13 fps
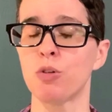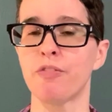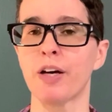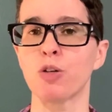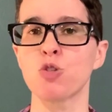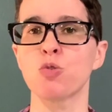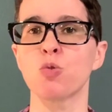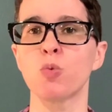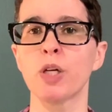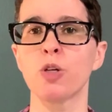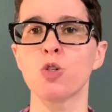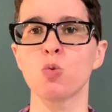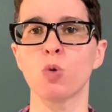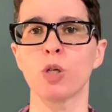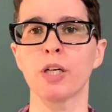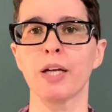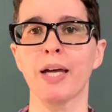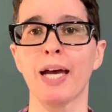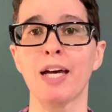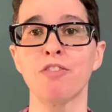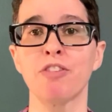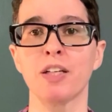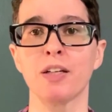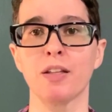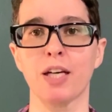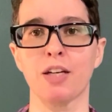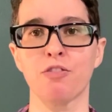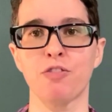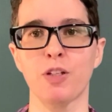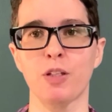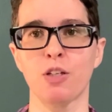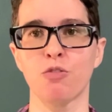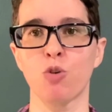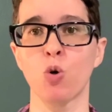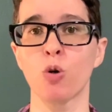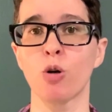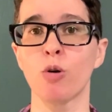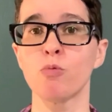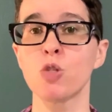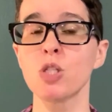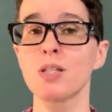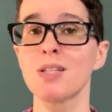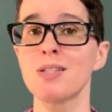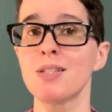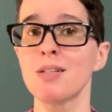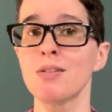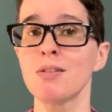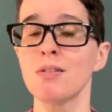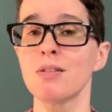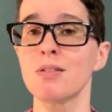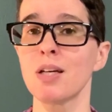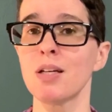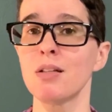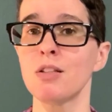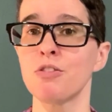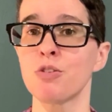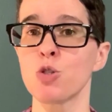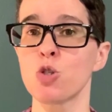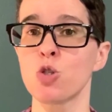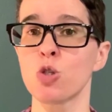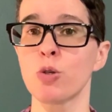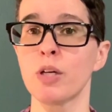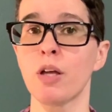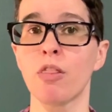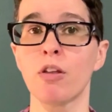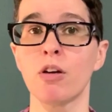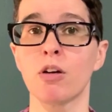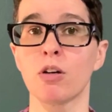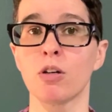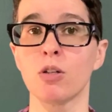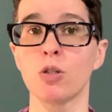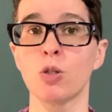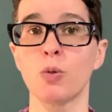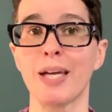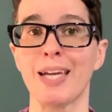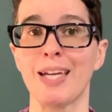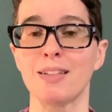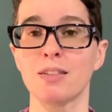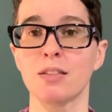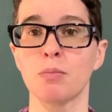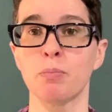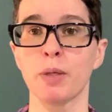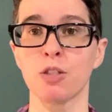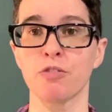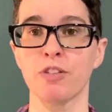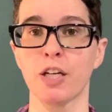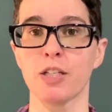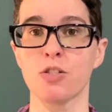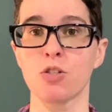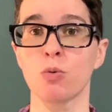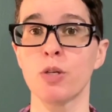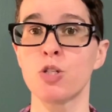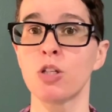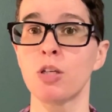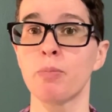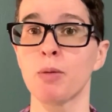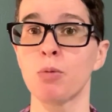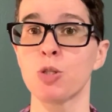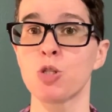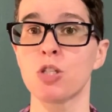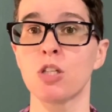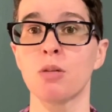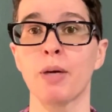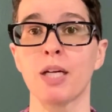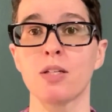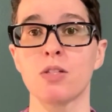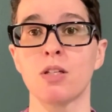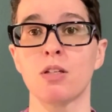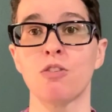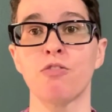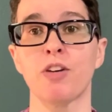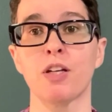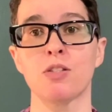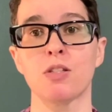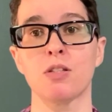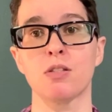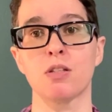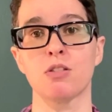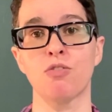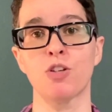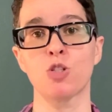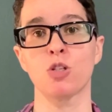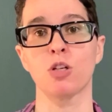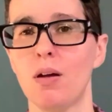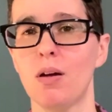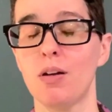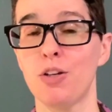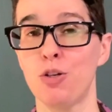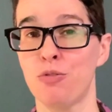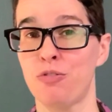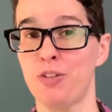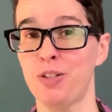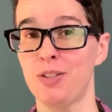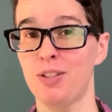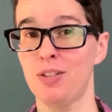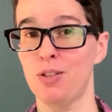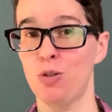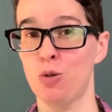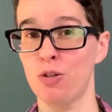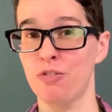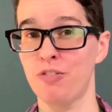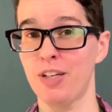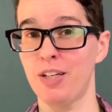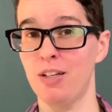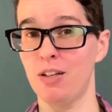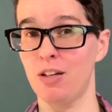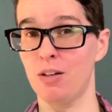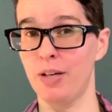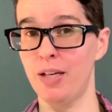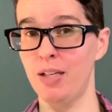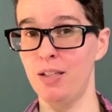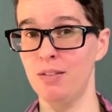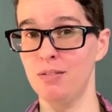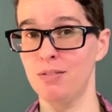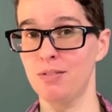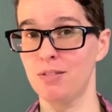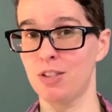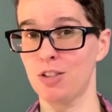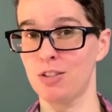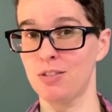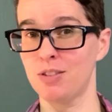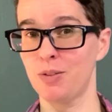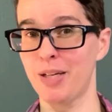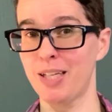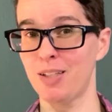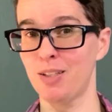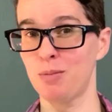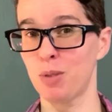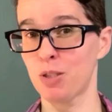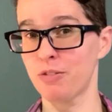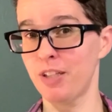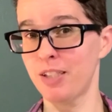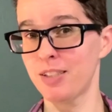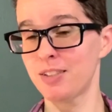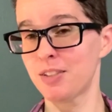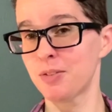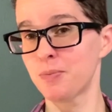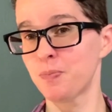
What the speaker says: vouch for Rickert's work having that feeling of horror. Just consider the title of her story, The Girl Who Ate Butterflies, originally published in the Magazine of Fantasy and Science Fiction. You don't feel a little horrified already, Girl Who Ate Butterflies?